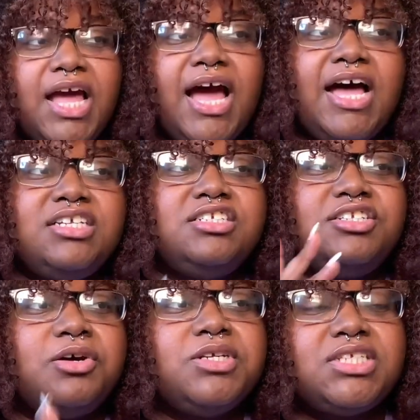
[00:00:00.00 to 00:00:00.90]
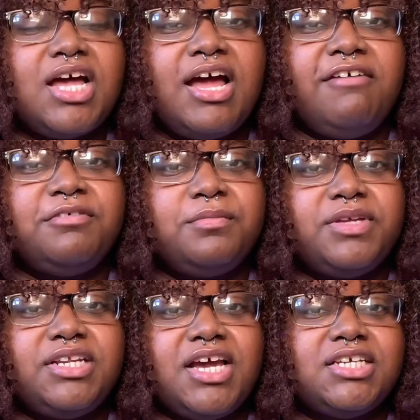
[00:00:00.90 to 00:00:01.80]
I just noticed I haven't
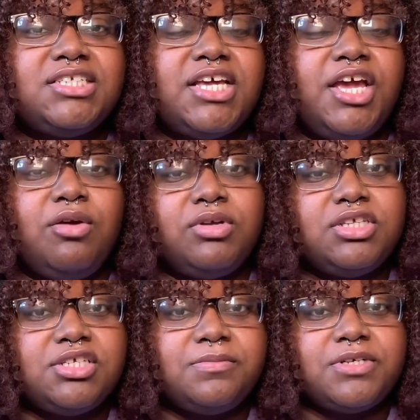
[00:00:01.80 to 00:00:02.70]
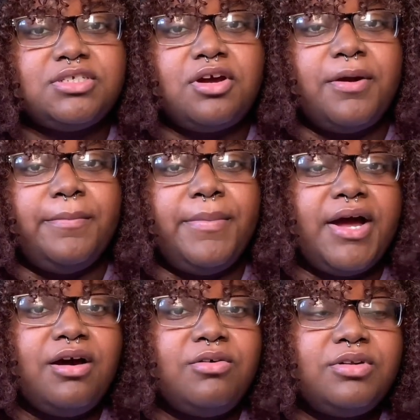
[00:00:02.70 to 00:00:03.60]
been like saying what these books are
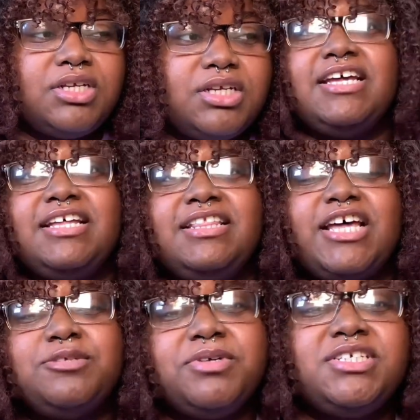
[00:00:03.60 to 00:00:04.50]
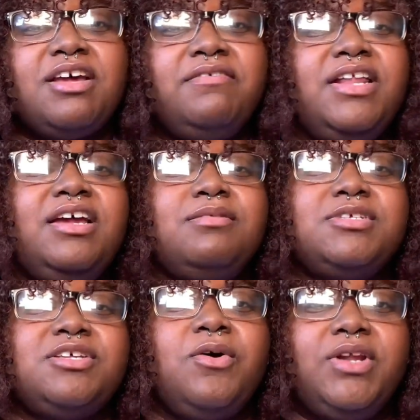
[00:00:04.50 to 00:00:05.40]
about. That's because I feel like I'm
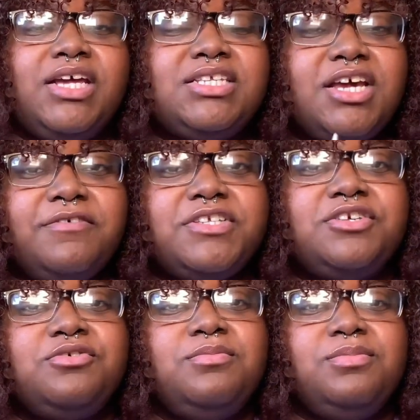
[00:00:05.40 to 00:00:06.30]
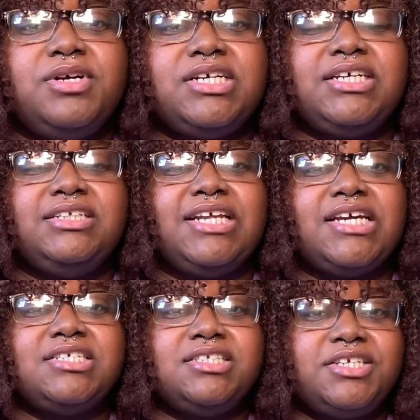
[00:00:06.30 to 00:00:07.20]
so late to every single book in
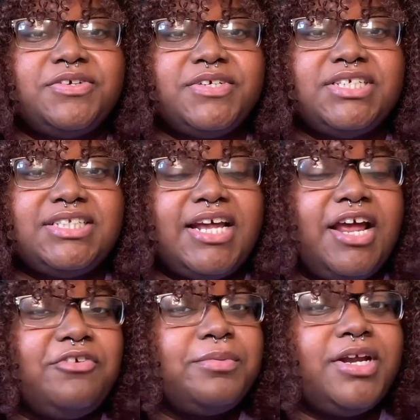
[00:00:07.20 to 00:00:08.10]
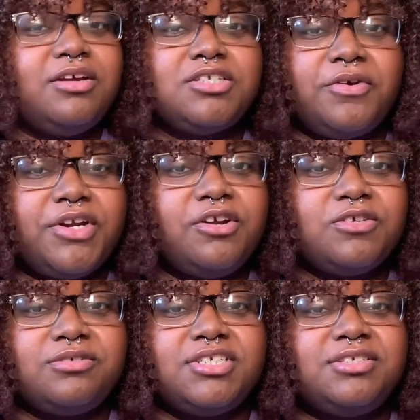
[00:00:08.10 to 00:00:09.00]
like series that everybody else already
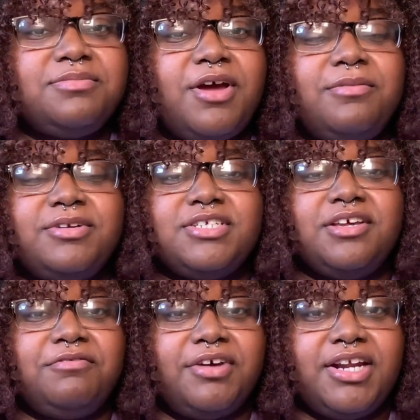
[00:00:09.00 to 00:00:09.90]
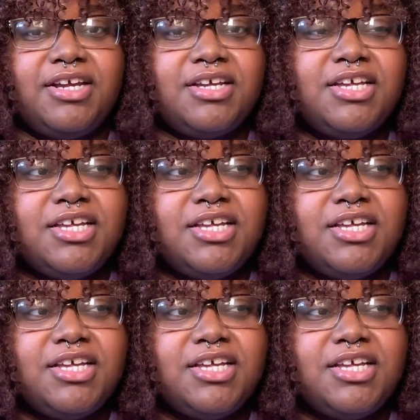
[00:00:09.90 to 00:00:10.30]
knows what it's about because they've read it.